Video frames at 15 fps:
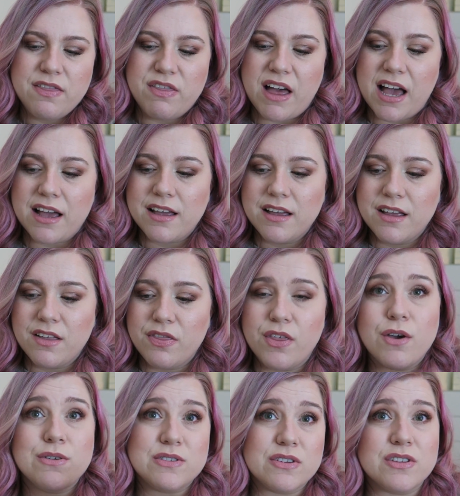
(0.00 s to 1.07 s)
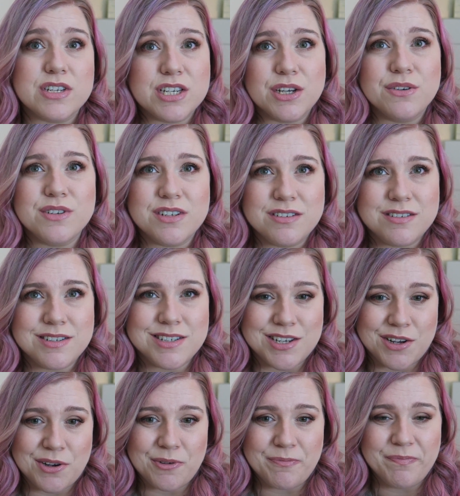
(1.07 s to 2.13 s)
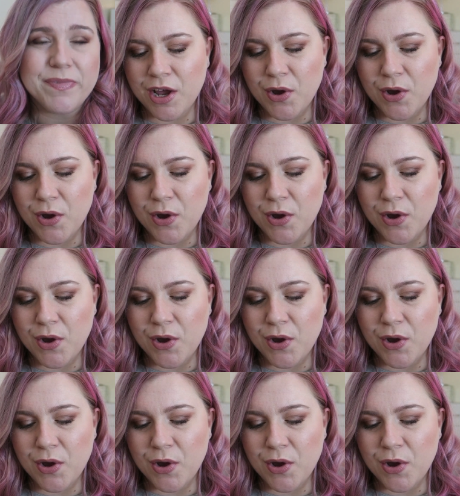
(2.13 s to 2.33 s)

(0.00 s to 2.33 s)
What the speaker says: that those other two do.